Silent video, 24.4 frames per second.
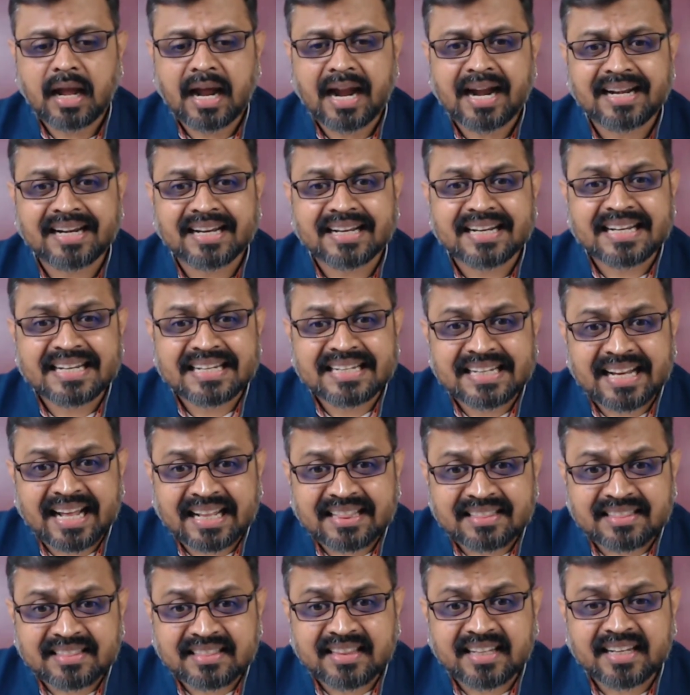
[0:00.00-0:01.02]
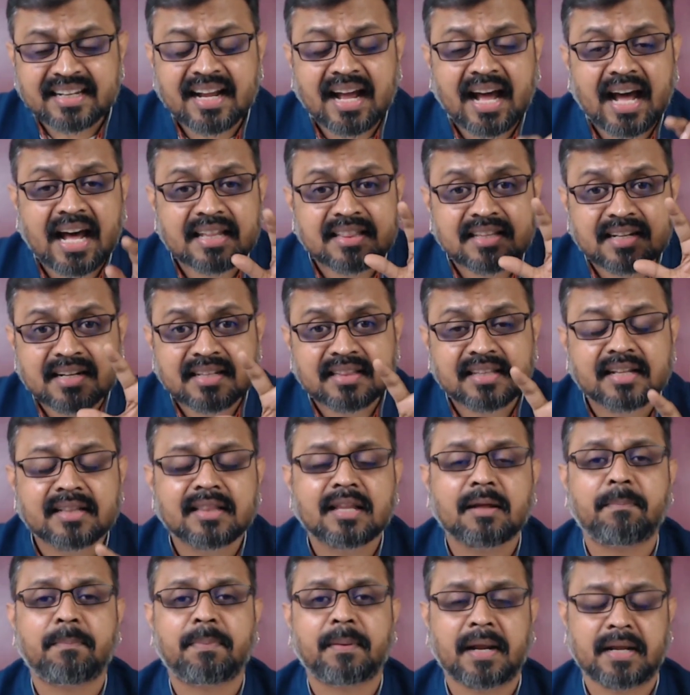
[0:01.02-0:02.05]
and nothing other than
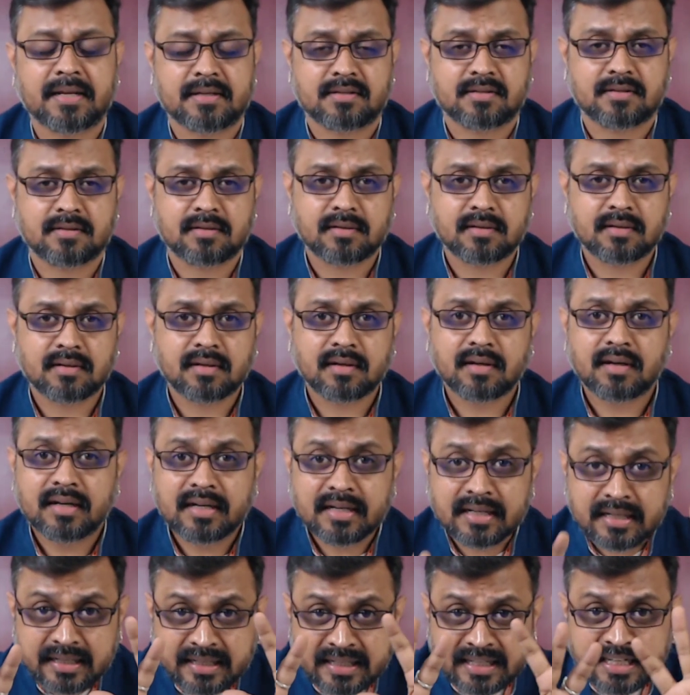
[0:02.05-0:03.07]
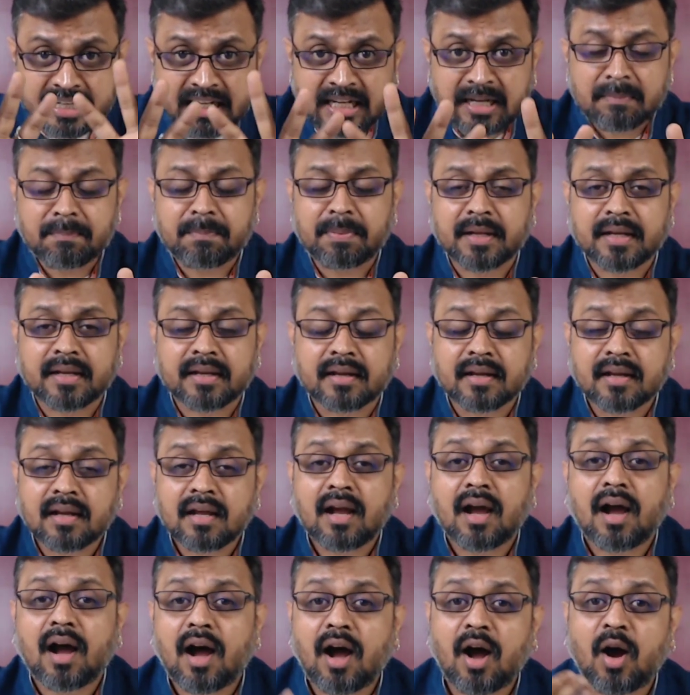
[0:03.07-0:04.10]
the price, deeply
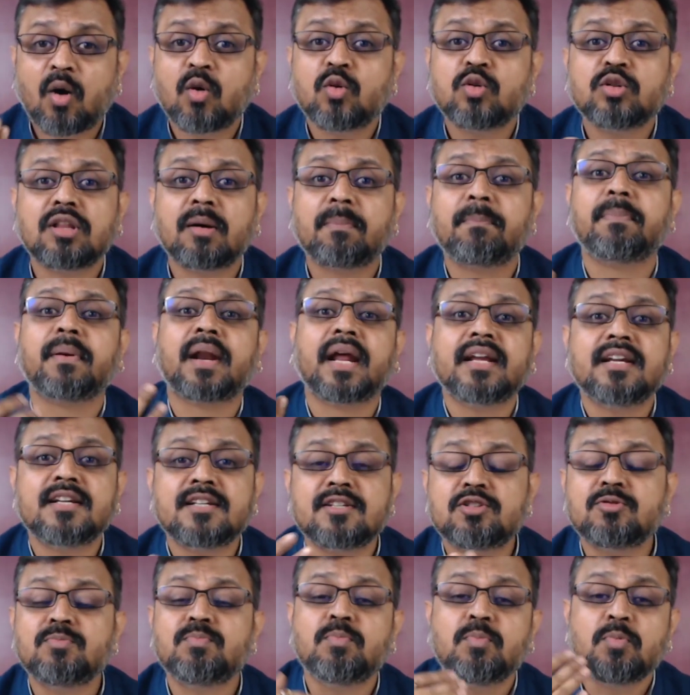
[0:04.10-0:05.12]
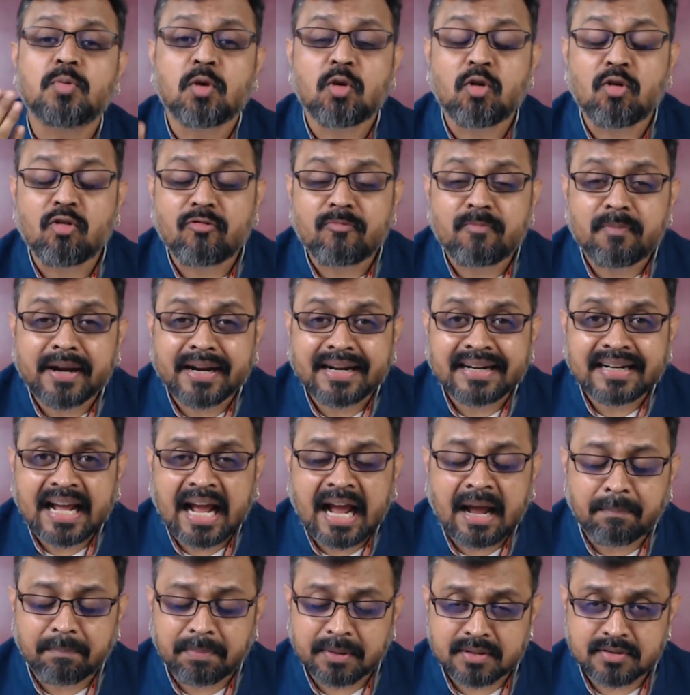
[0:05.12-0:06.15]
how the price movement
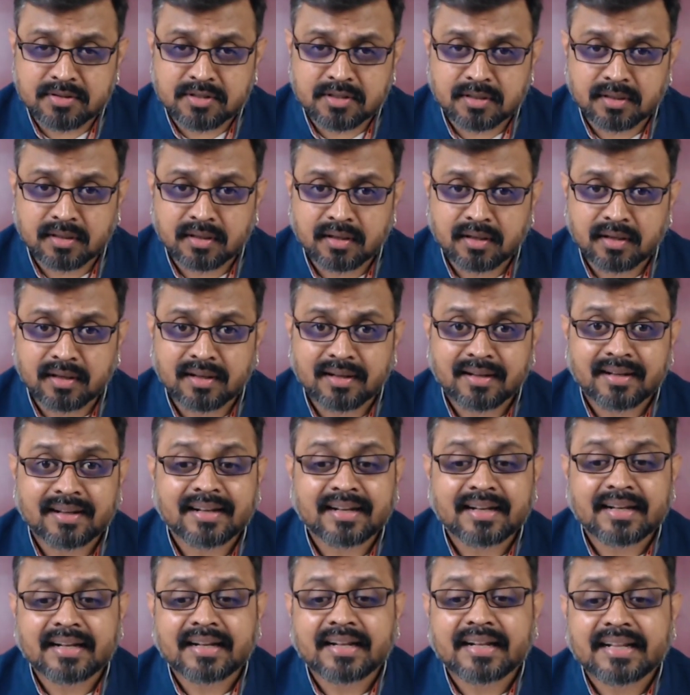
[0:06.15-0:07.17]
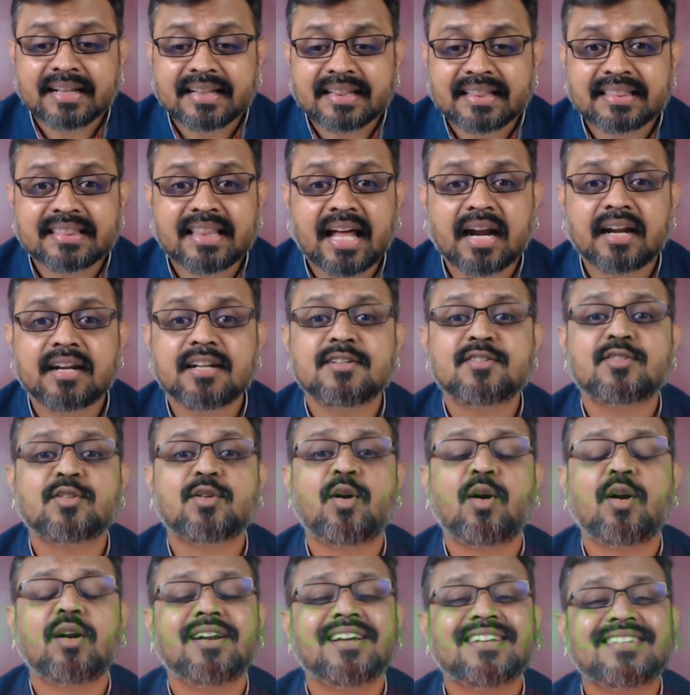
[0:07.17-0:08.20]
happens, that is
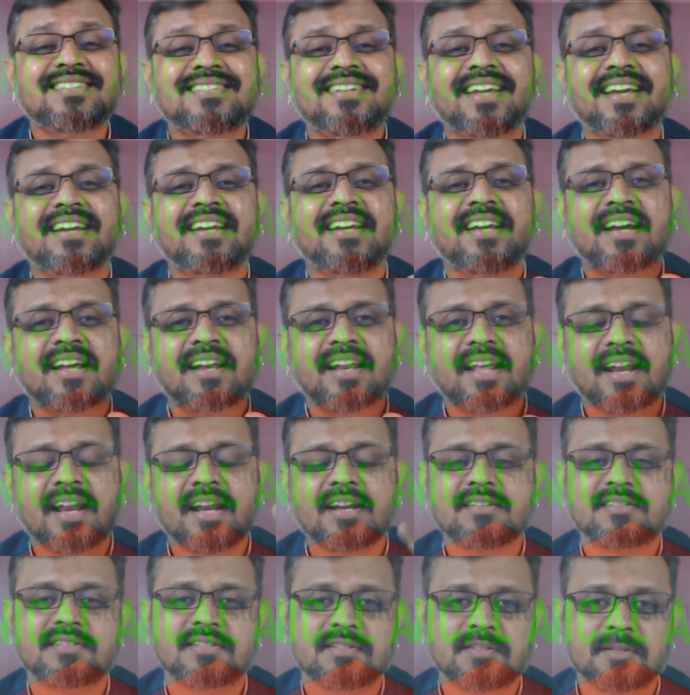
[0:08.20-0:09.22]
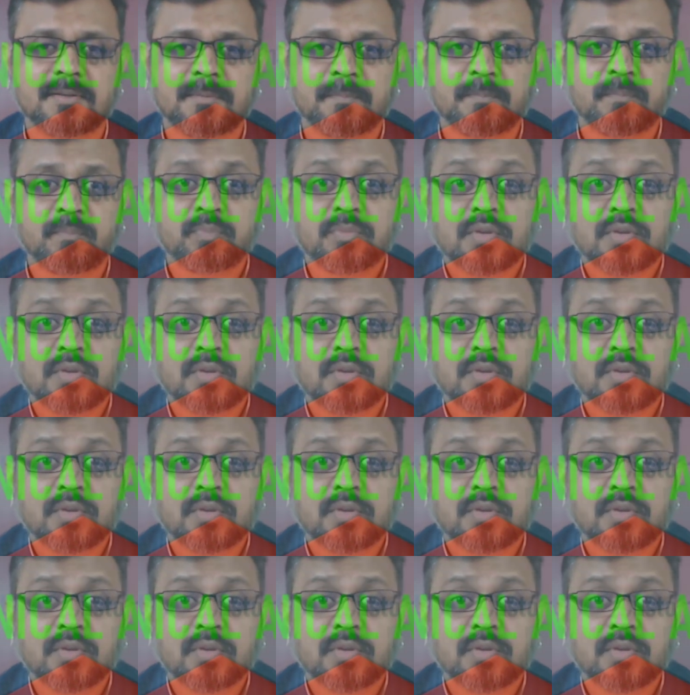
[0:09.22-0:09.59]
called as technical analysis.